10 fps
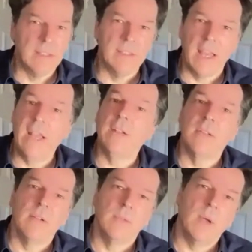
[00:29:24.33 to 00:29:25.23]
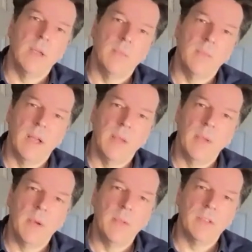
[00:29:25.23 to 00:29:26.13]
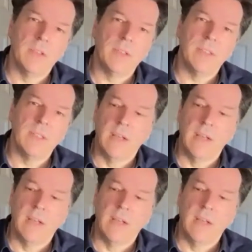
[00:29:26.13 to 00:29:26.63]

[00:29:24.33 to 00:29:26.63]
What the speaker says: standalone by my publishers,